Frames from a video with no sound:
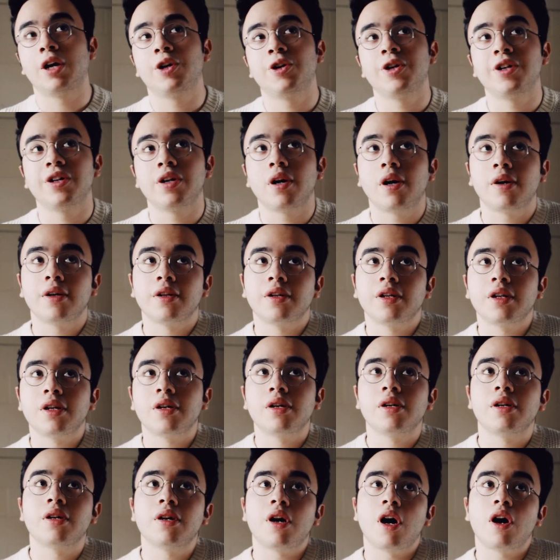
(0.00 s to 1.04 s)

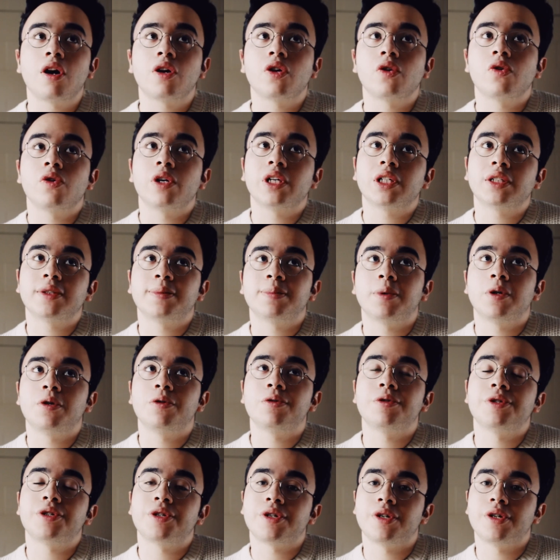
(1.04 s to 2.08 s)
$100 auto
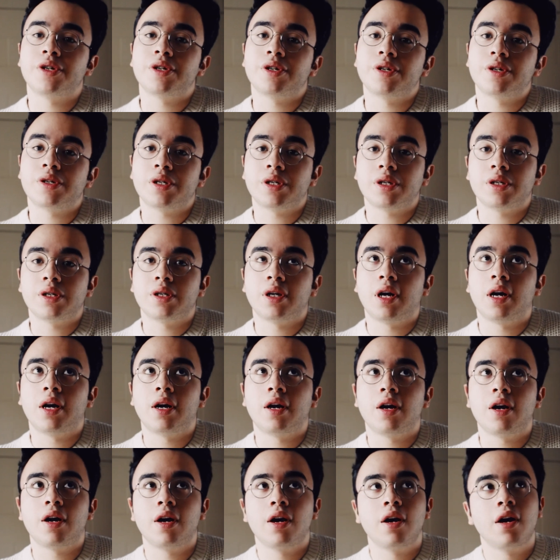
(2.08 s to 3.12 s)
exposure
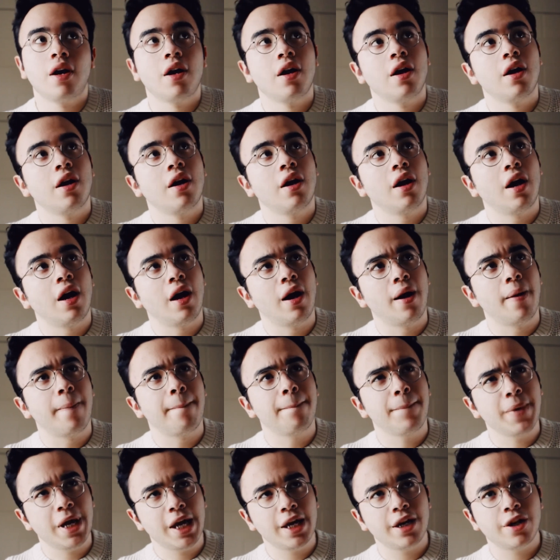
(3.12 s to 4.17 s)

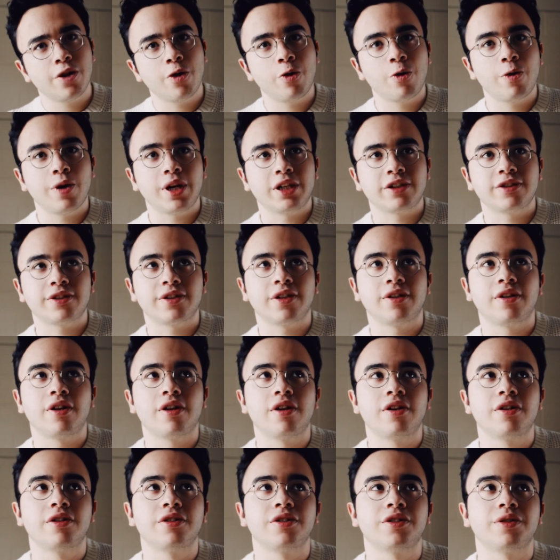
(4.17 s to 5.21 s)
manual
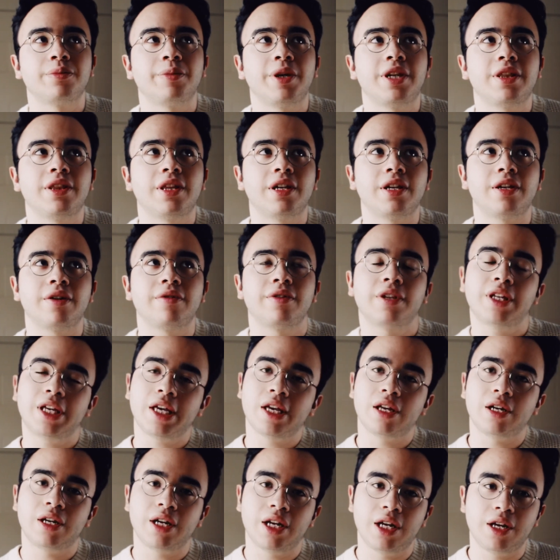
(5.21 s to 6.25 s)
SLRs, you might think of the
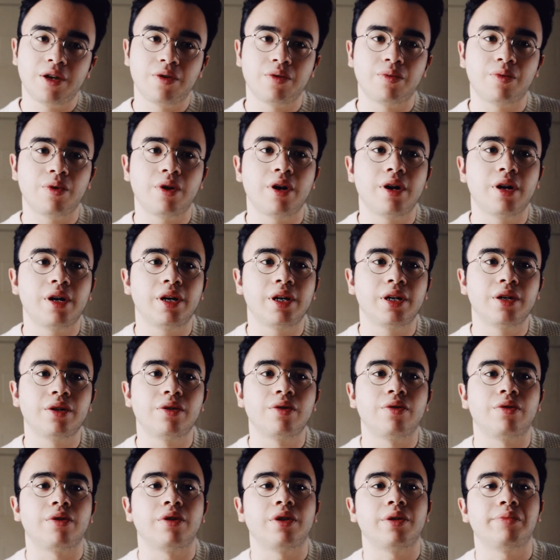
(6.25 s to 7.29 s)
Canon
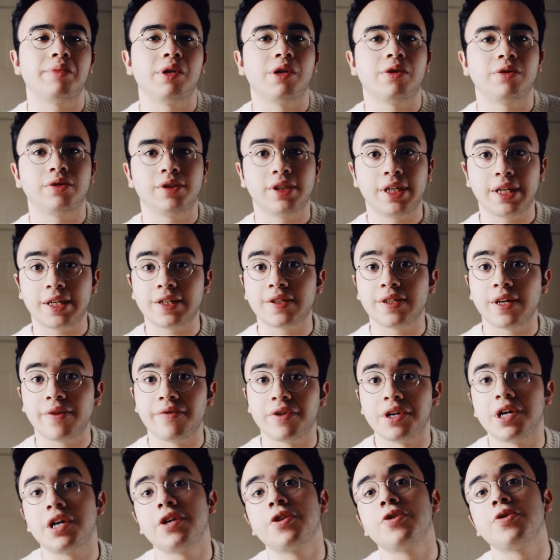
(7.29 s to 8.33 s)
A1 or the Miltech
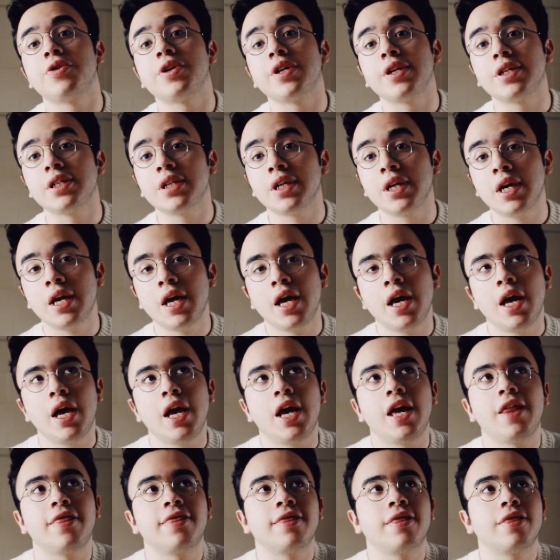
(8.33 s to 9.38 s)
700,
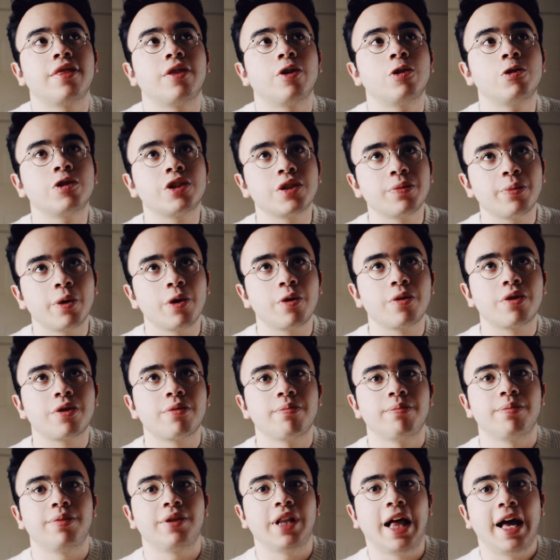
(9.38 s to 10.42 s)
and those are
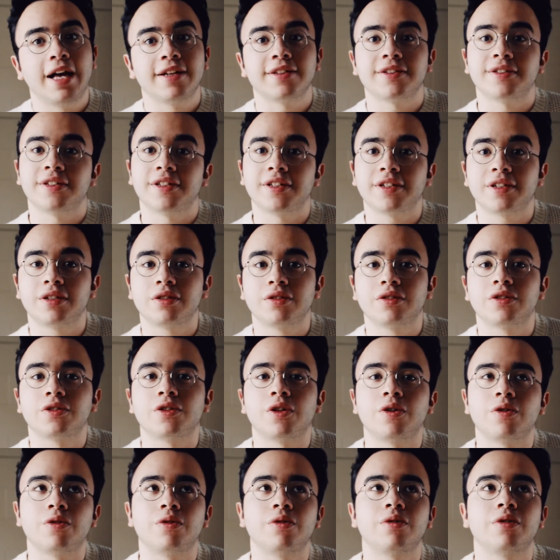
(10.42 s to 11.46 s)
both plastic.
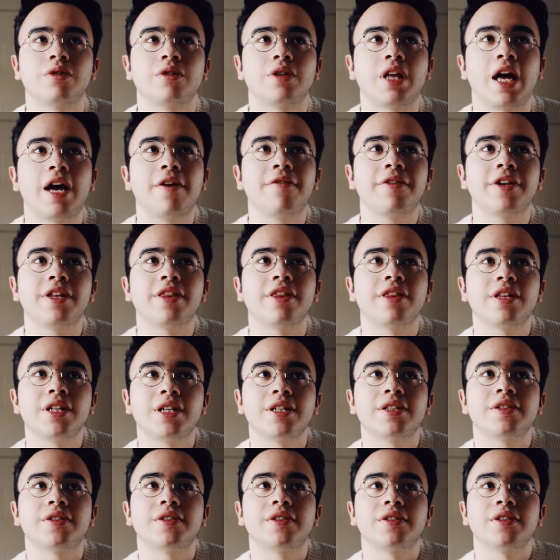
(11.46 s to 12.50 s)
So having
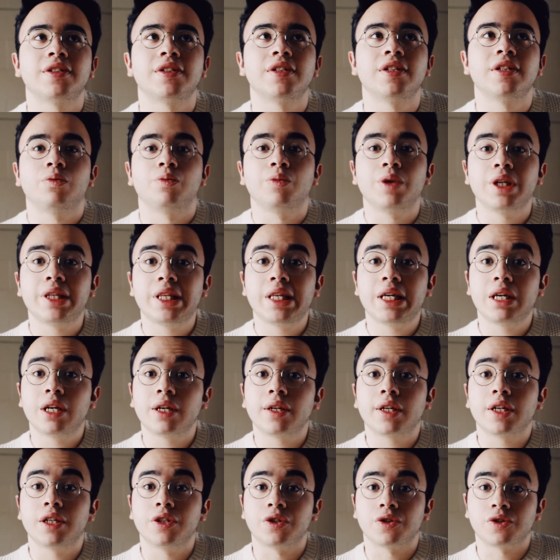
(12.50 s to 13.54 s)
this really
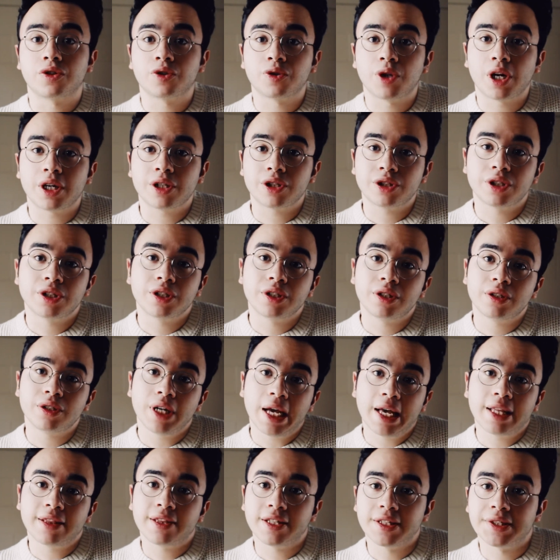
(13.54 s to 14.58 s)
good construction
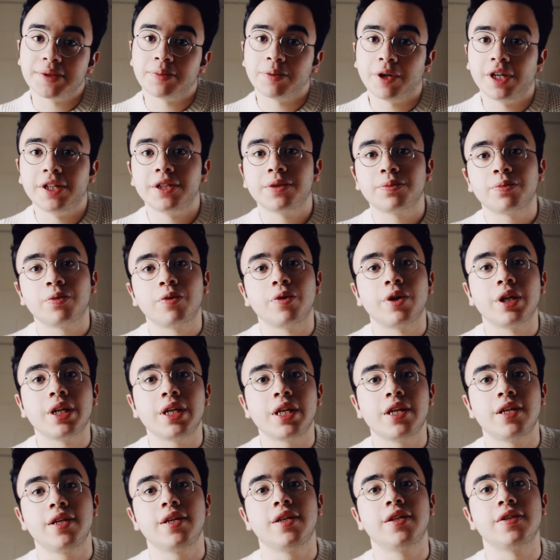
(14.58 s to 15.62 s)
at this price
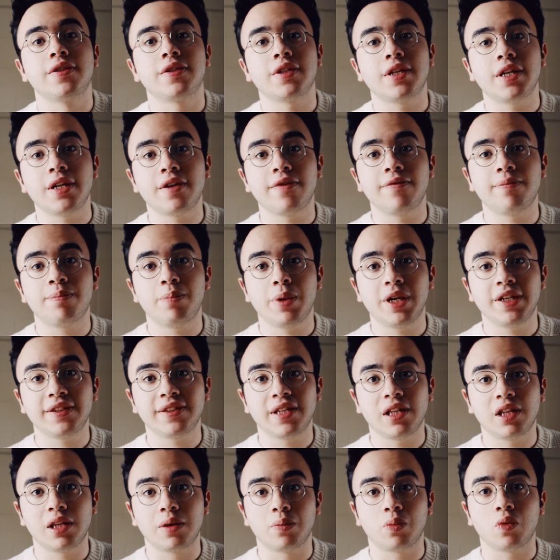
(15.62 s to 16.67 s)
point is a big
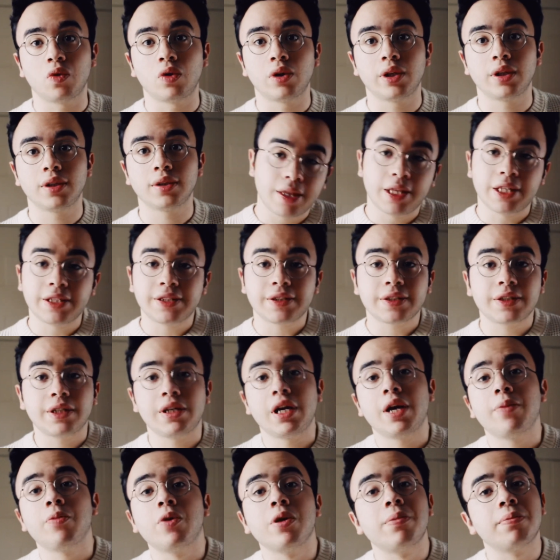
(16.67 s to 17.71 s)
selling point. This
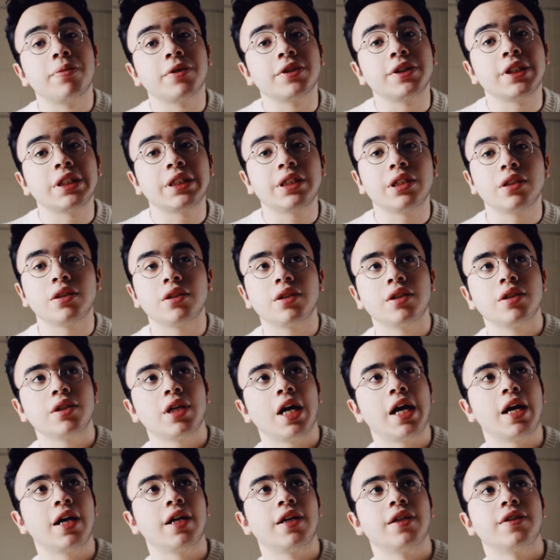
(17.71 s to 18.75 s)
camera in
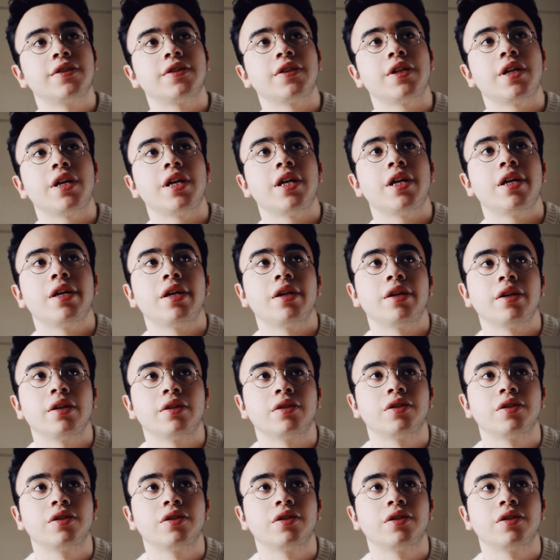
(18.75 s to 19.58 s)
particular has a